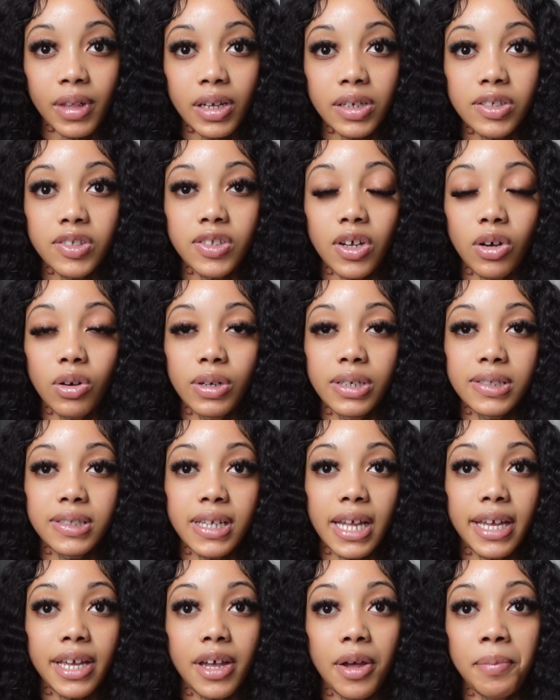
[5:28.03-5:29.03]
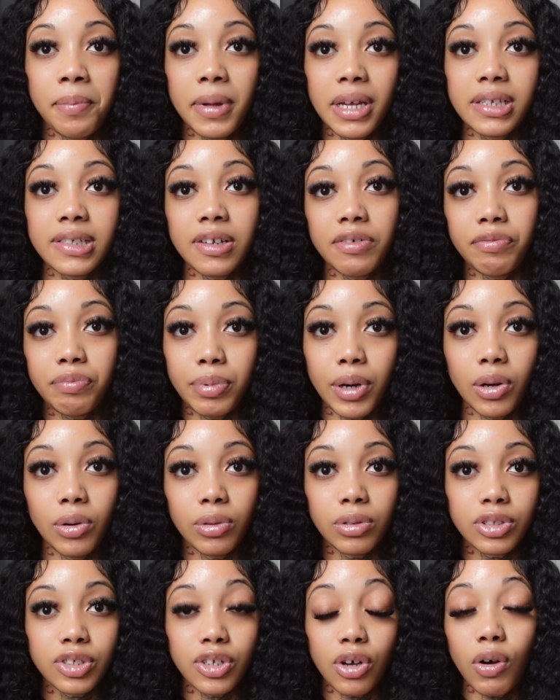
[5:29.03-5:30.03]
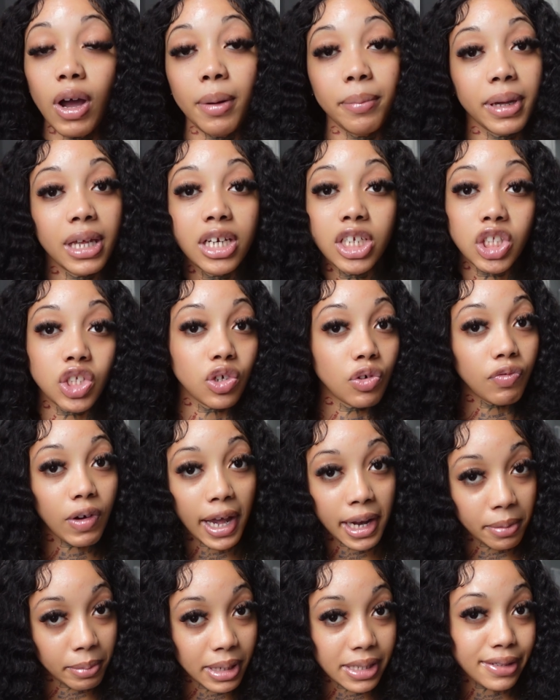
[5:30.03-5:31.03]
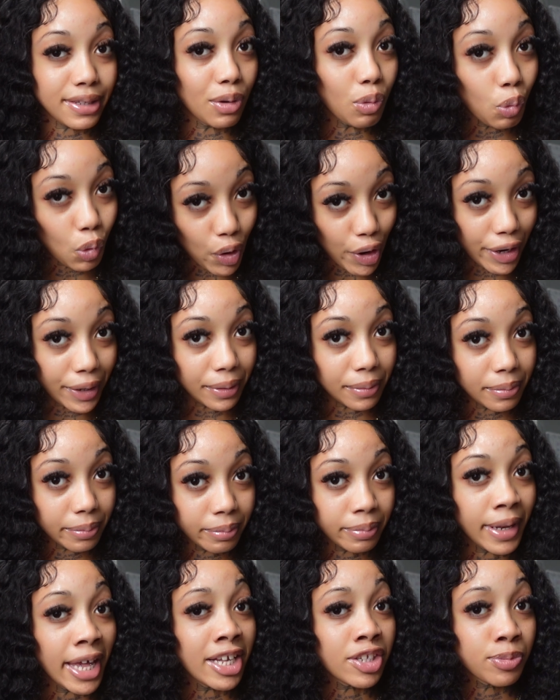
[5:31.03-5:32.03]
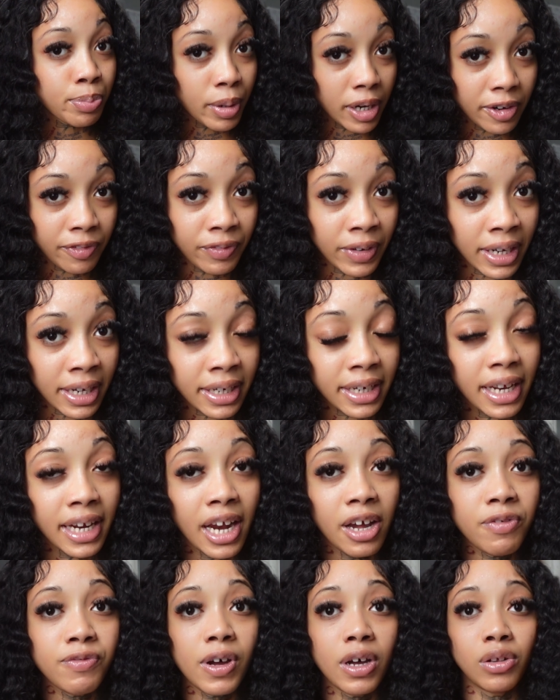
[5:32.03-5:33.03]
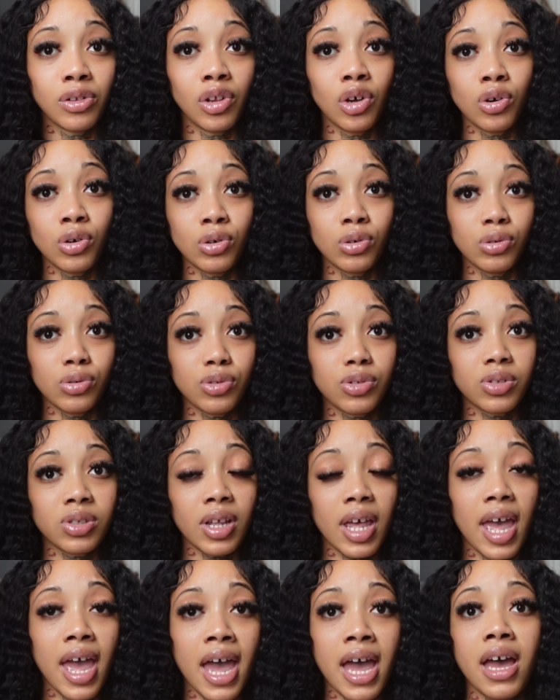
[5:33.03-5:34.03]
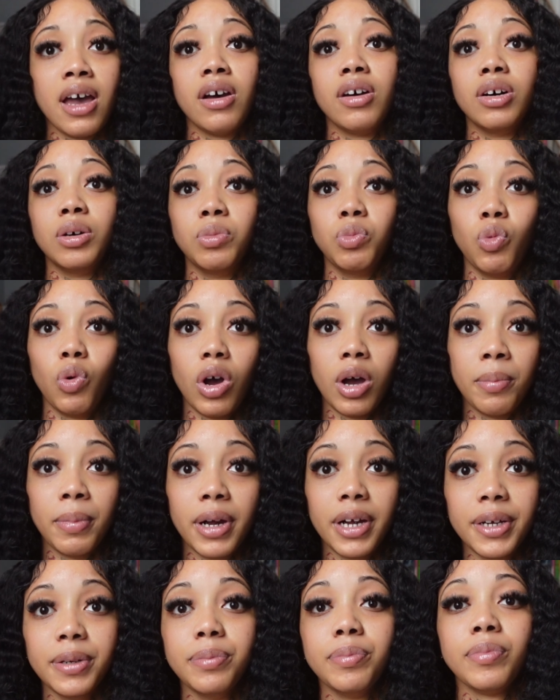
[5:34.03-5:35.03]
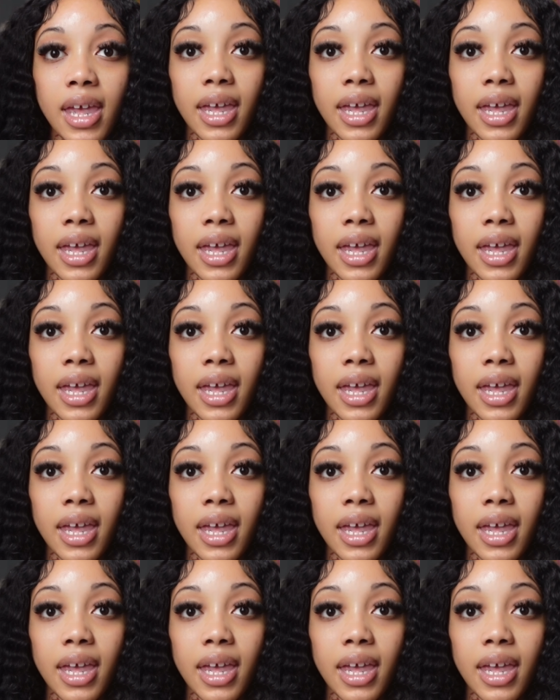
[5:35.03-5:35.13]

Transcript: So it's like a mix of both. So I'm getting two vitamins in one. That's perfect. And I found those at um, Walmart.